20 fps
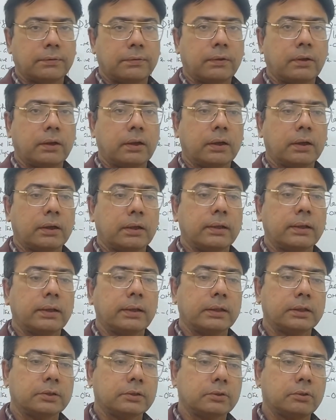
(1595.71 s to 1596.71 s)
for
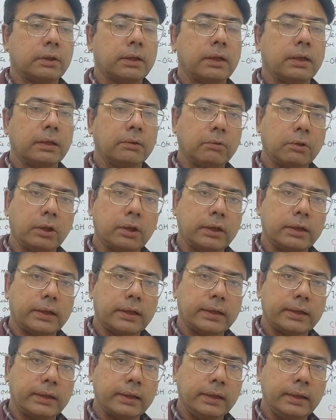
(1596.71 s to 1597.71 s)
dextro and
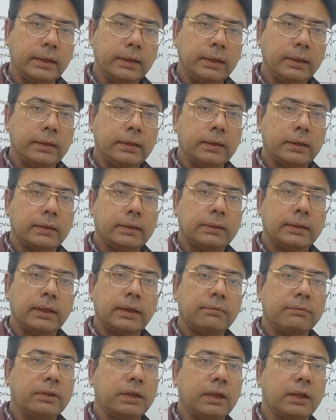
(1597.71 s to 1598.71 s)
levorotatory
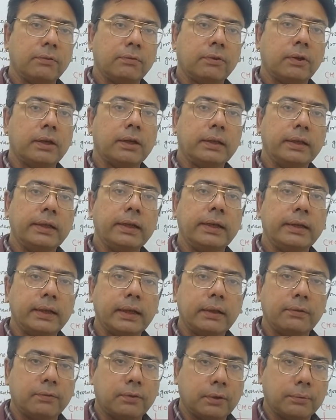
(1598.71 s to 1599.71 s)
than we have for D and
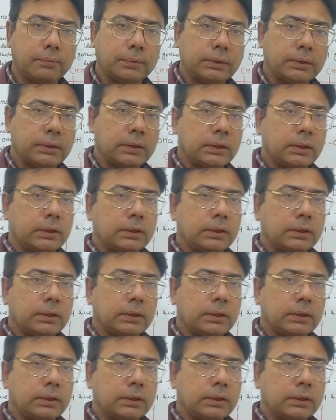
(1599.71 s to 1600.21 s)
L forms.